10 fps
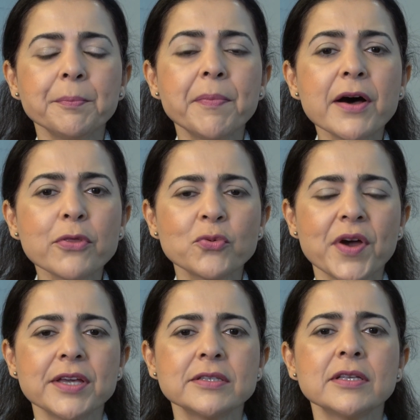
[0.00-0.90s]

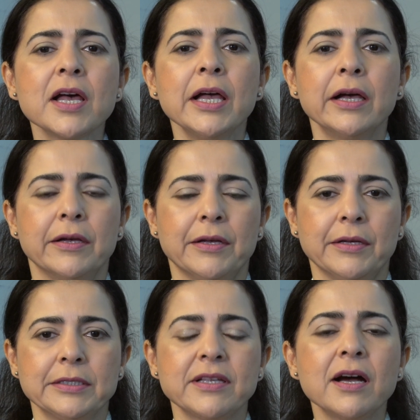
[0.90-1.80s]
pathways
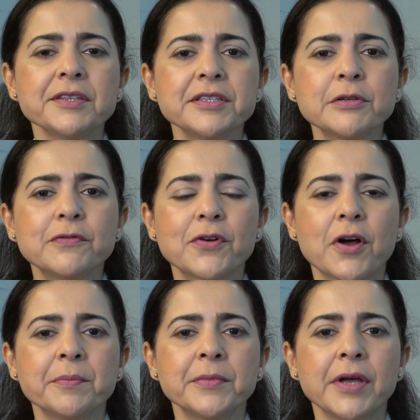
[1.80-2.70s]
starting
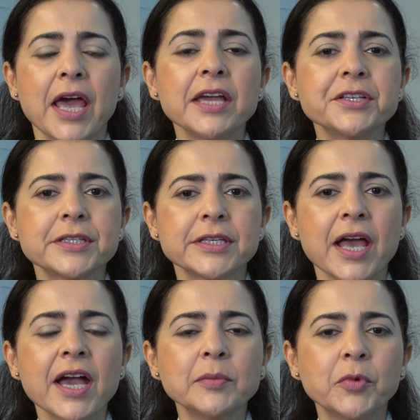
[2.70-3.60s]
from
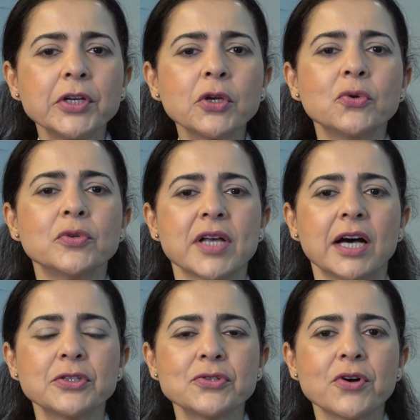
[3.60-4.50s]
HCN molecules
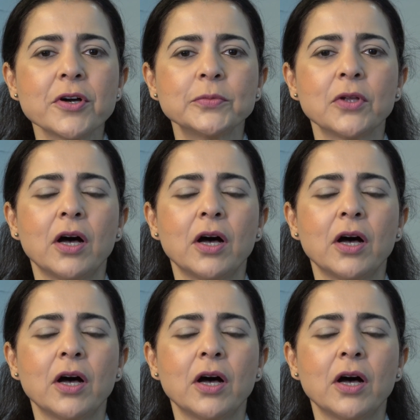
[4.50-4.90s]
adsorbed